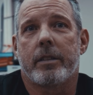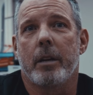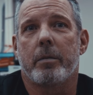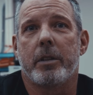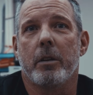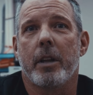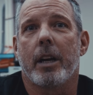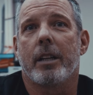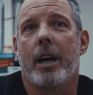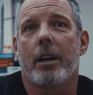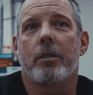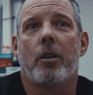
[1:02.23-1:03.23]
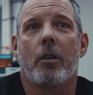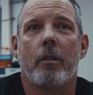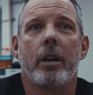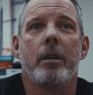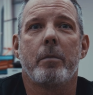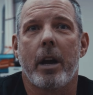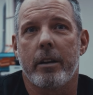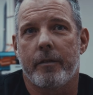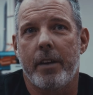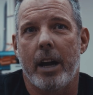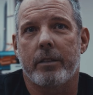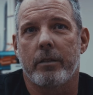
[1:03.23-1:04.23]
the same steel that Glock already
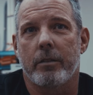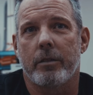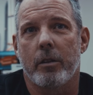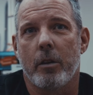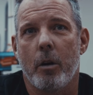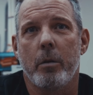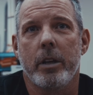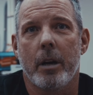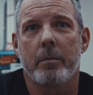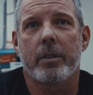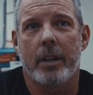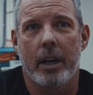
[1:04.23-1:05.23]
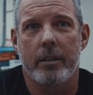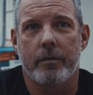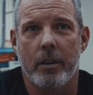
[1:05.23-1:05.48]
manufactures your OEM slides